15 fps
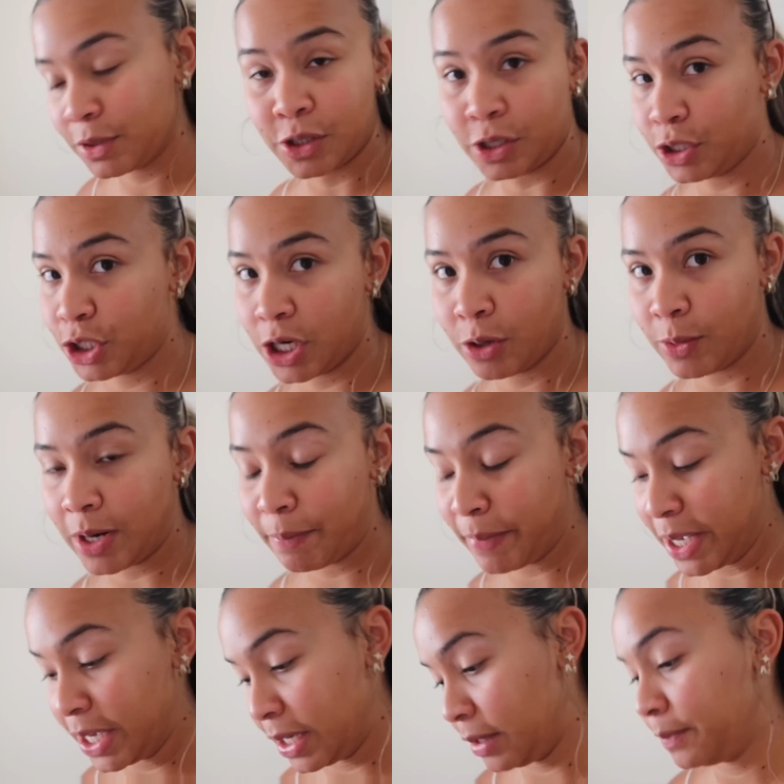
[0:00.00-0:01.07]
just gonna share what I'm
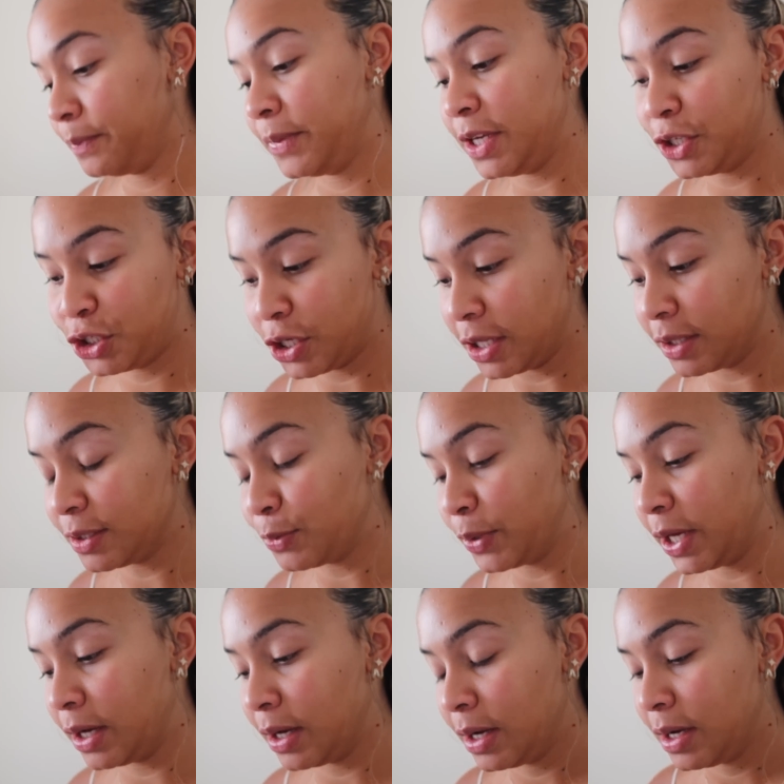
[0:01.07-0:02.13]
making each day this
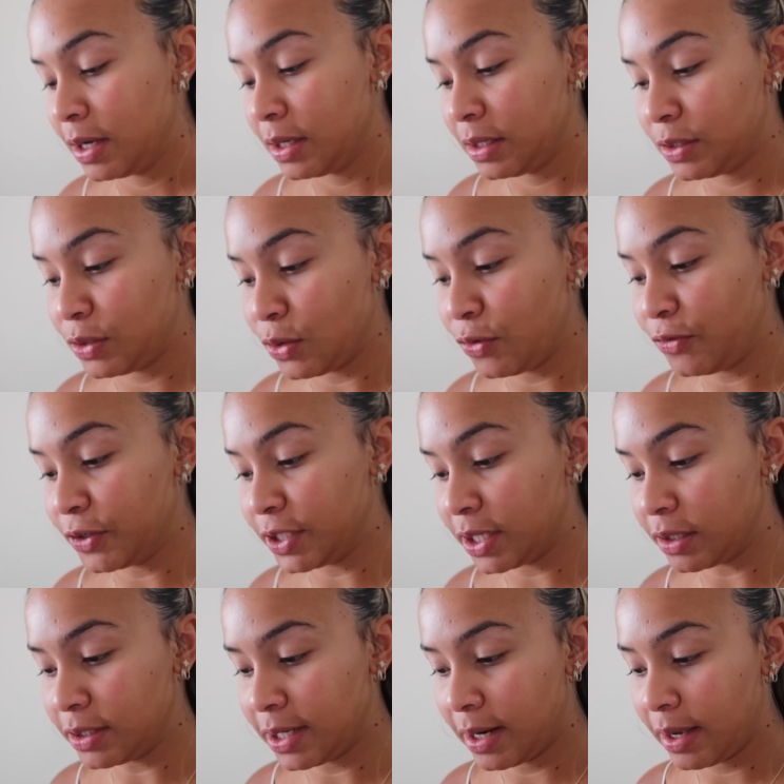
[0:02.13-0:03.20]
week. So for
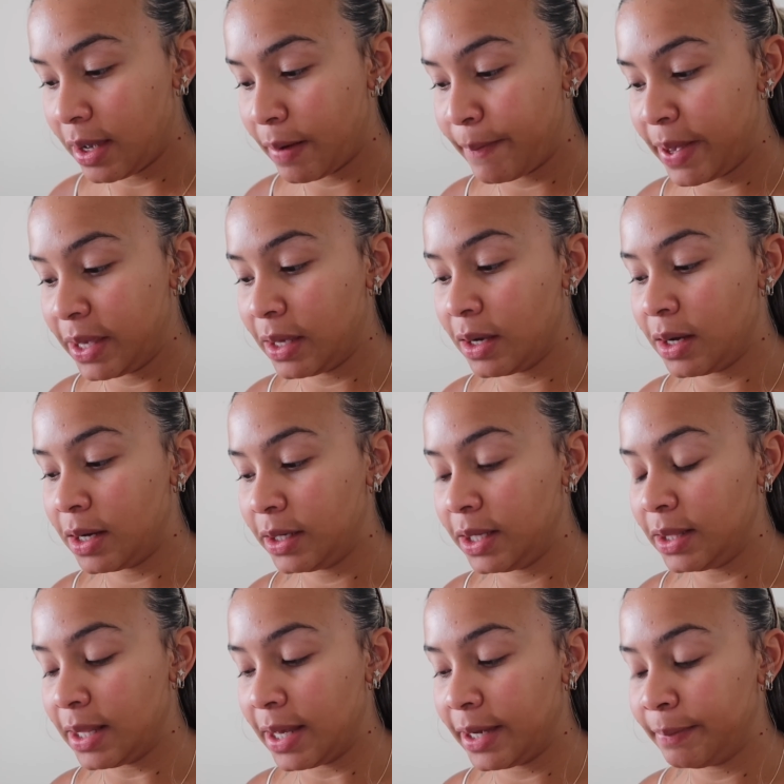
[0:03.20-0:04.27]
dinner today, I'm making
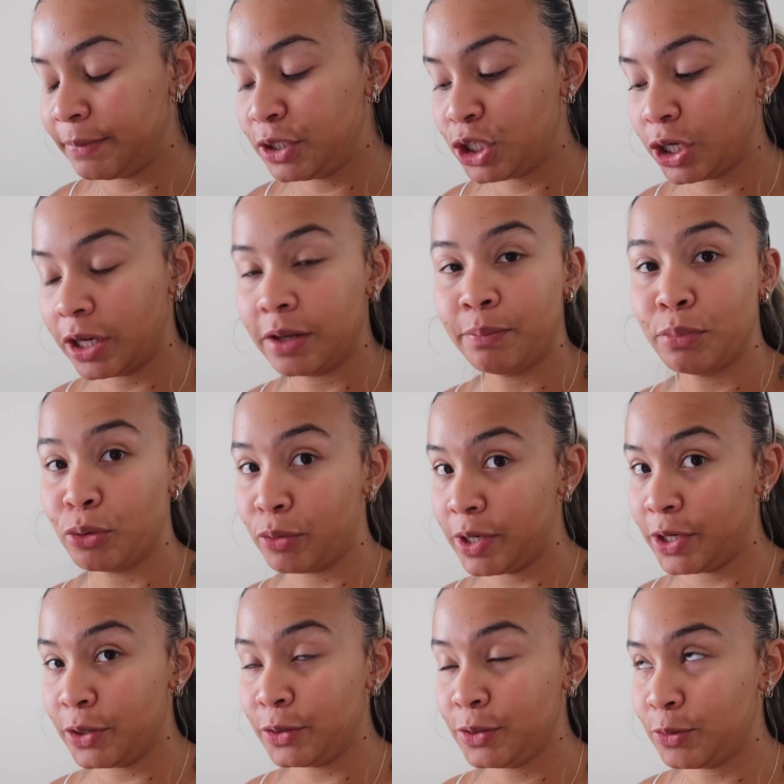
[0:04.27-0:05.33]
honey lime chicken
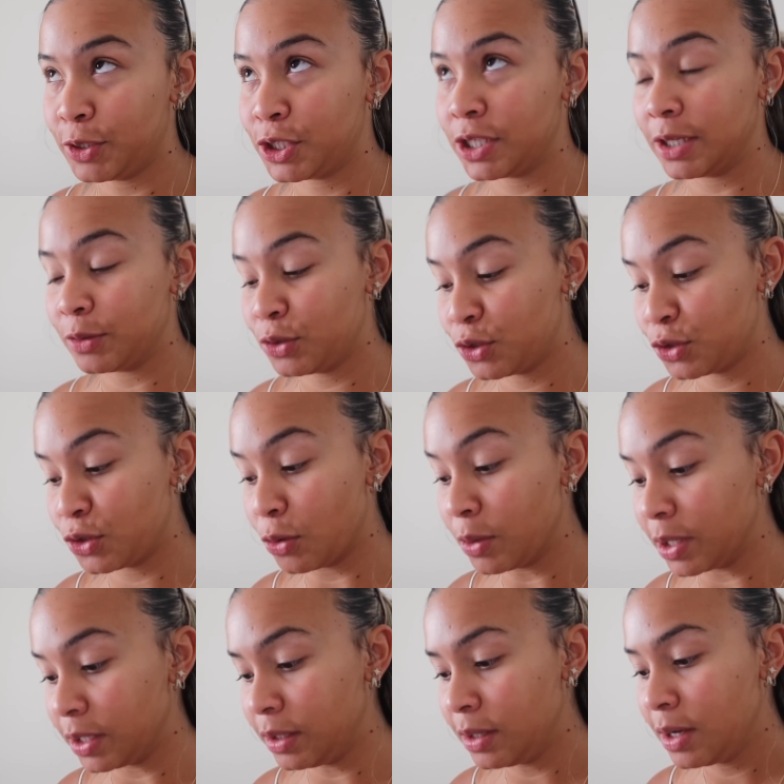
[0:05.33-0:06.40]
burritos, which sounds so
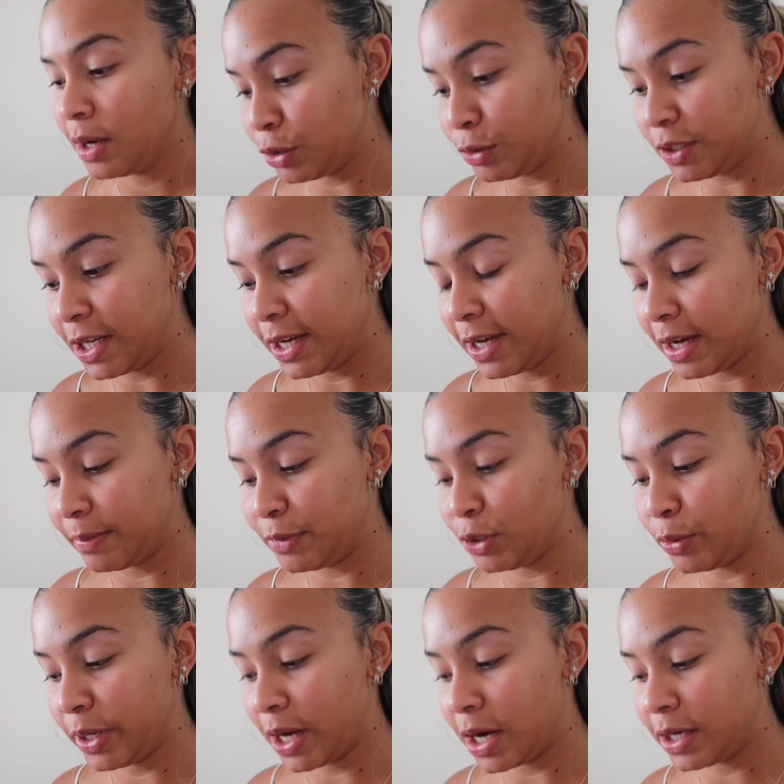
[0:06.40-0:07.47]
good. Tuesday, I'm
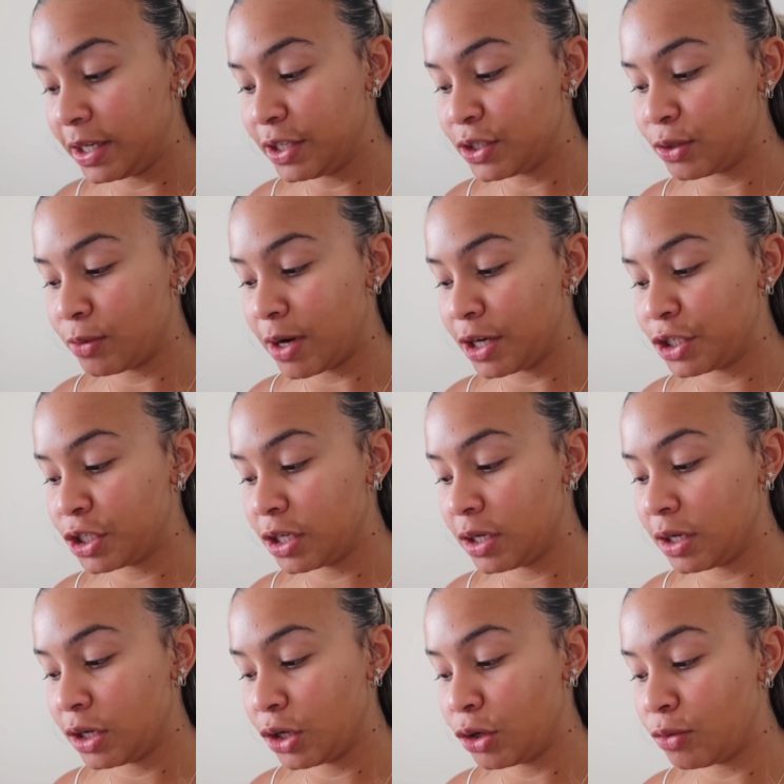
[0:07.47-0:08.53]
doing honey
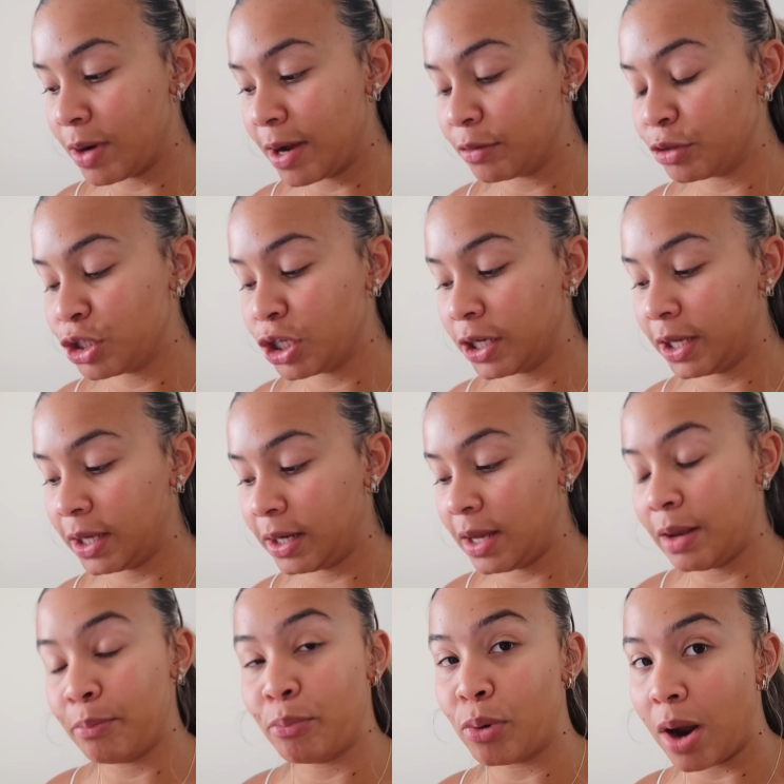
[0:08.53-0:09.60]
sriracha, ground chicken,
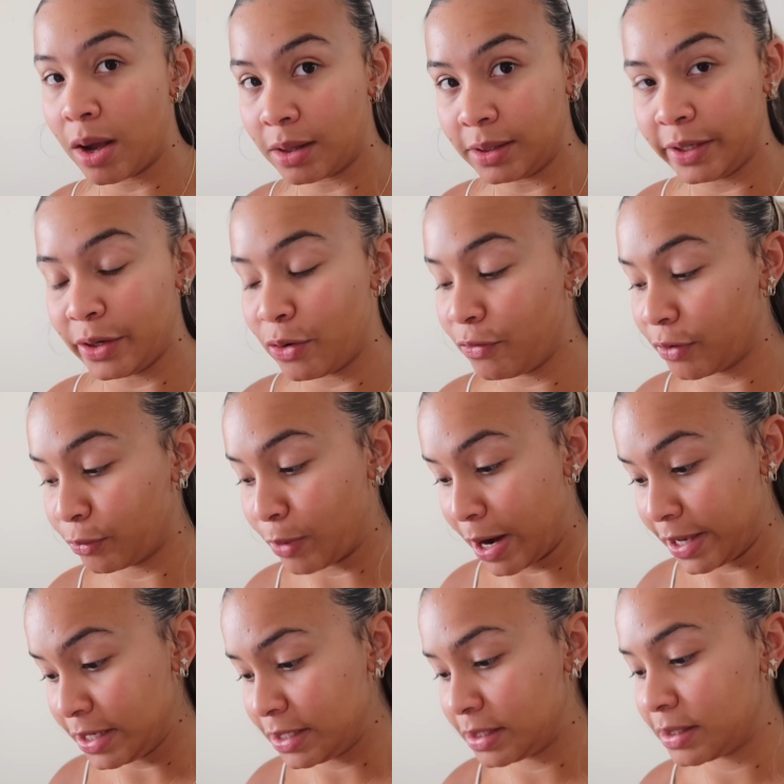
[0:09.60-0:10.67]
and broccoli over
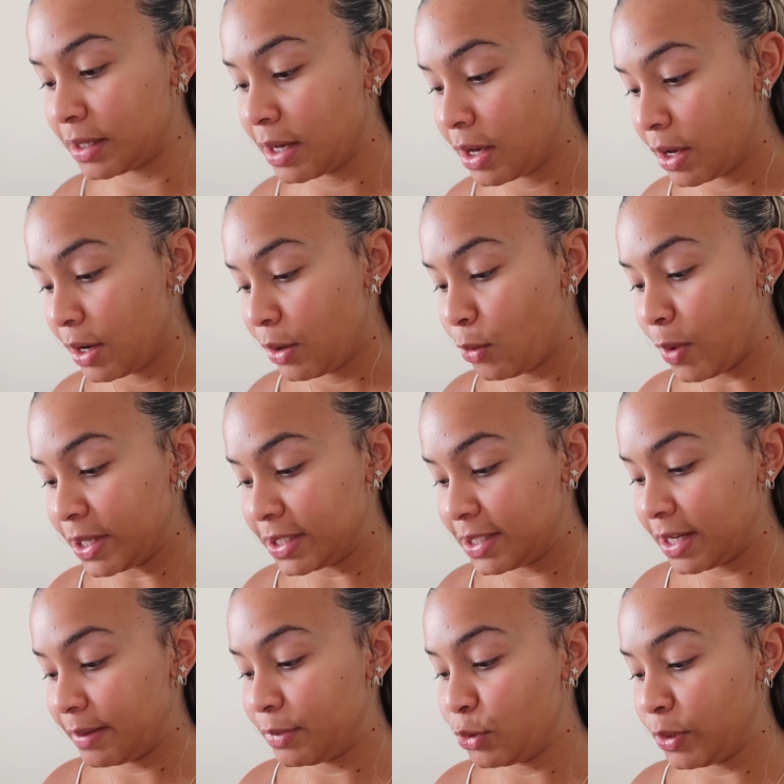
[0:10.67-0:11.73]
rice.
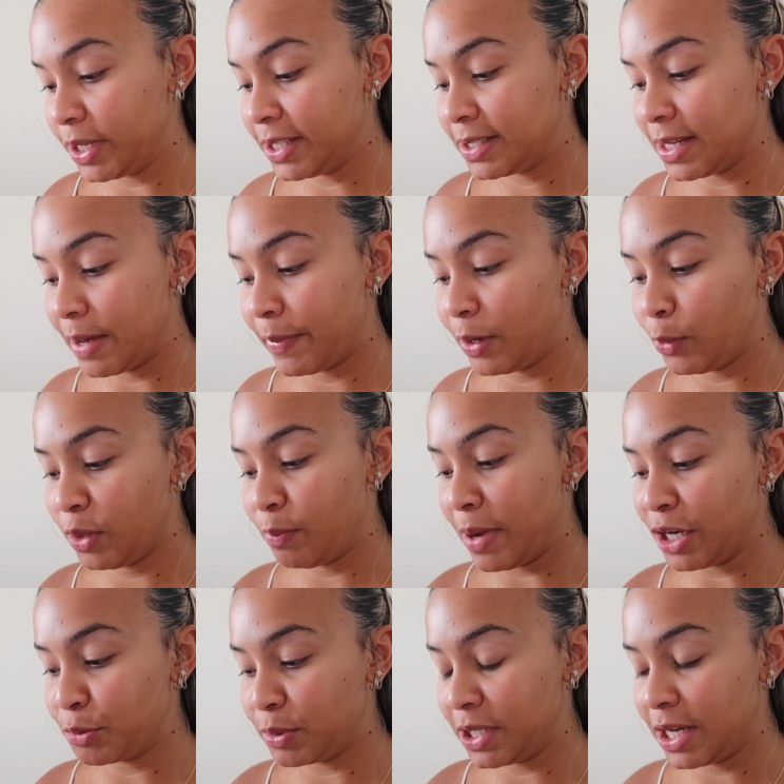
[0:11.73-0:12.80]
Wednesday, I'm doing salmon with
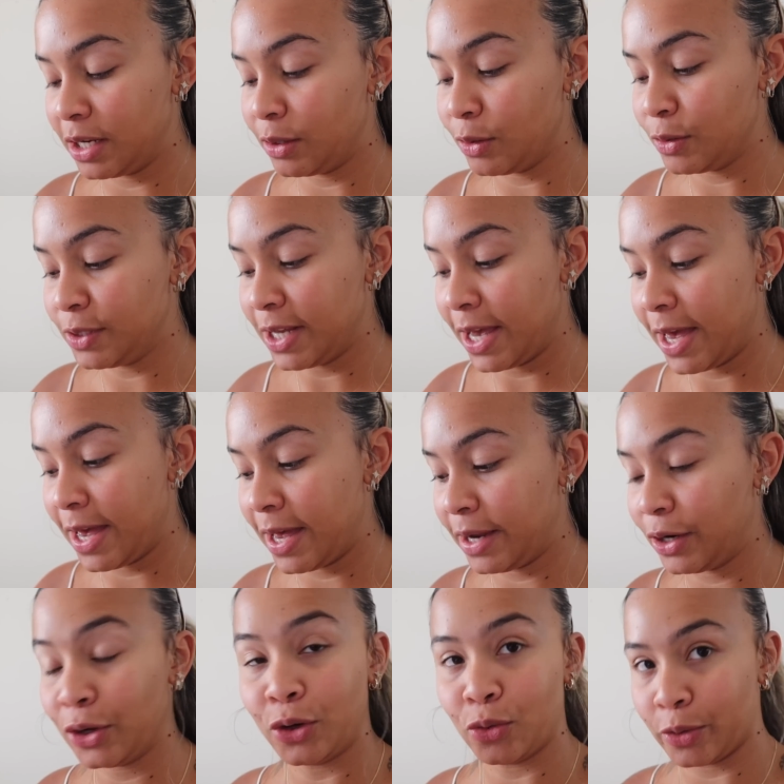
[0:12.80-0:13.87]
mashed potatoes
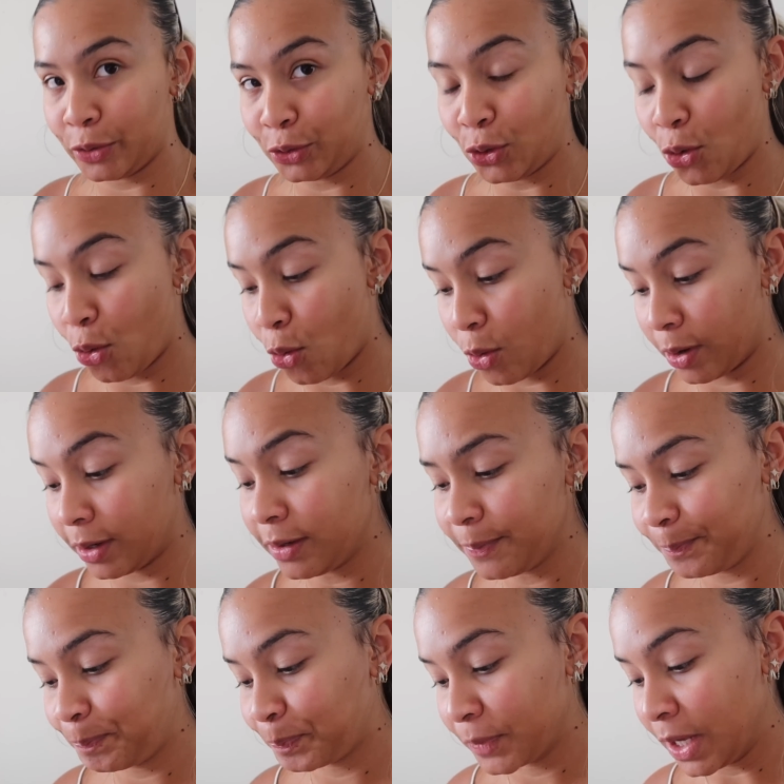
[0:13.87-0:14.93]
and grilled corn.